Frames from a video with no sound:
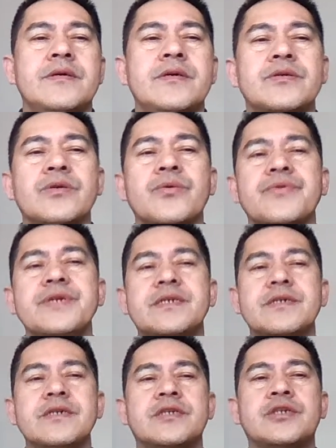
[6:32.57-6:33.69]
So
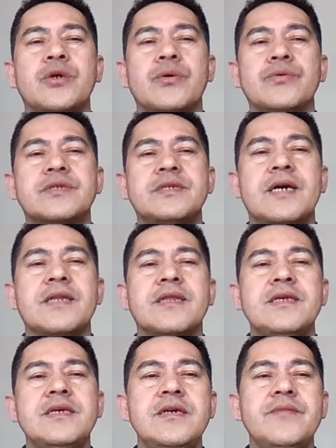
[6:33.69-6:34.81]
research shows that
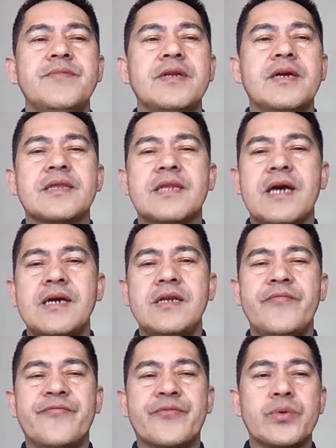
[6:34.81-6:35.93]
even a tiny
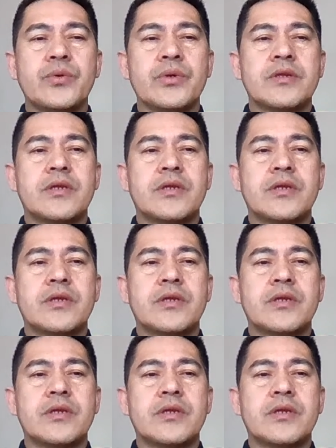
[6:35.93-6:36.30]
fruit